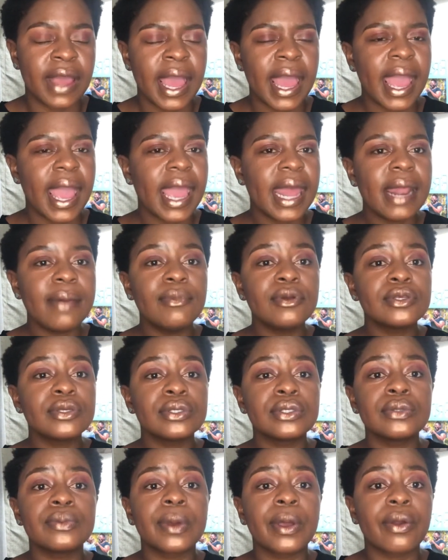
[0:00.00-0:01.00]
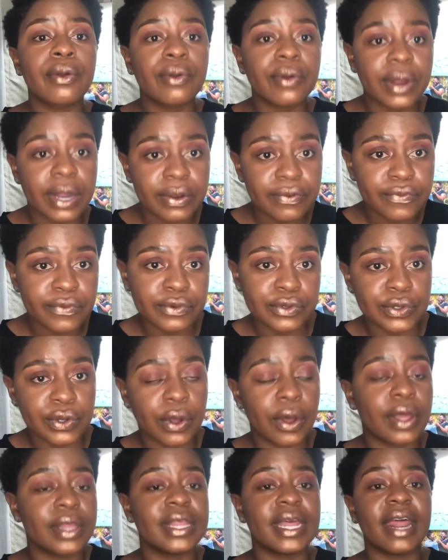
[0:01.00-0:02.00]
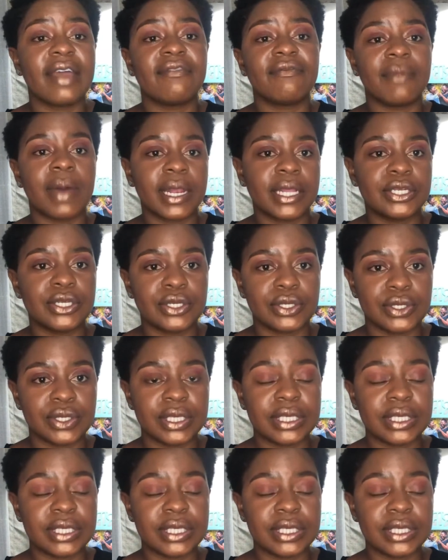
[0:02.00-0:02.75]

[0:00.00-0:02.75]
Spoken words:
and I'm also super grateful to God that I've managed to do this.